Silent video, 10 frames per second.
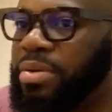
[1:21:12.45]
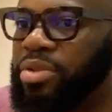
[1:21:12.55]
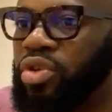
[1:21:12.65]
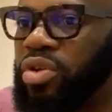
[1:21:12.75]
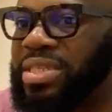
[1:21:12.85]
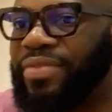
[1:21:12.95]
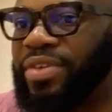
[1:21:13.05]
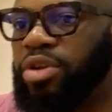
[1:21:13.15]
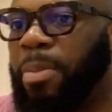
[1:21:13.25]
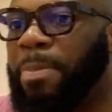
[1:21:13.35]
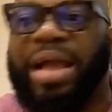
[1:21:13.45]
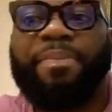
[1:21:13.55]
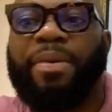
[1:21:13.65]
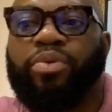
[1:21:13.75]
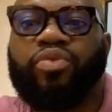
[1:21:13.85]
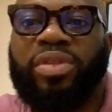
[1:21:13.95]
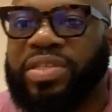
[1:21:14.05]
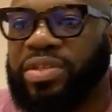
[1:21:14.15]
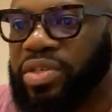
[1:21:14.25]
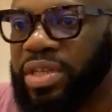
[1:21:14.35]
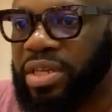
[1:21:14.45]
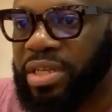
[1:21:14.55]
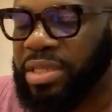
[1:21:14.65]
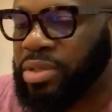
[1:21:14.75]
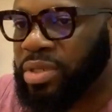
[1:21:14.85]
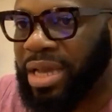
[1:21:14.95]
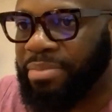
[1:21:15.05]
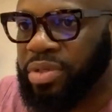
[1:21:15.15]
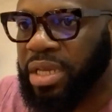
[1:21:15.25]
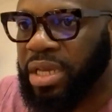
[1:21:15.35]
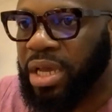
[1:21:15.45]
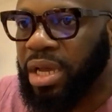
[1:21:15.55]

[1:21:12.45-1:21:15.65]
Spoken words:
Does Davido beg people to listen to their music?